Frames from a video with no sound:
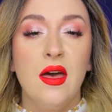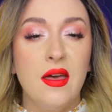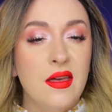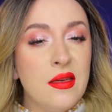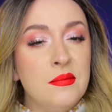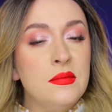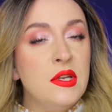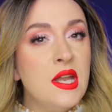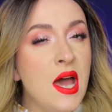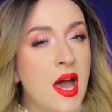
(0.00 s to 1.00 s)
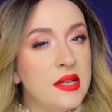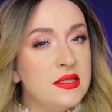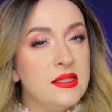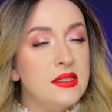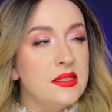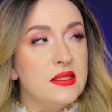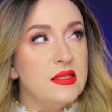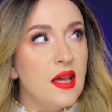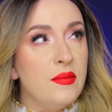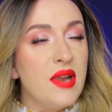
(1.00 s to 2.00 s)
I'm not
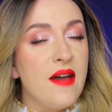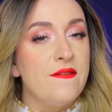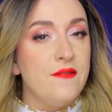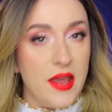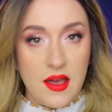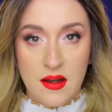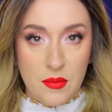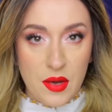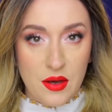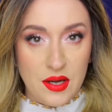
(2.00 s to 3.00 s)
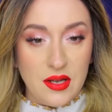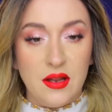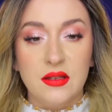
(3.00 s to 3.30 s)
a fan about it.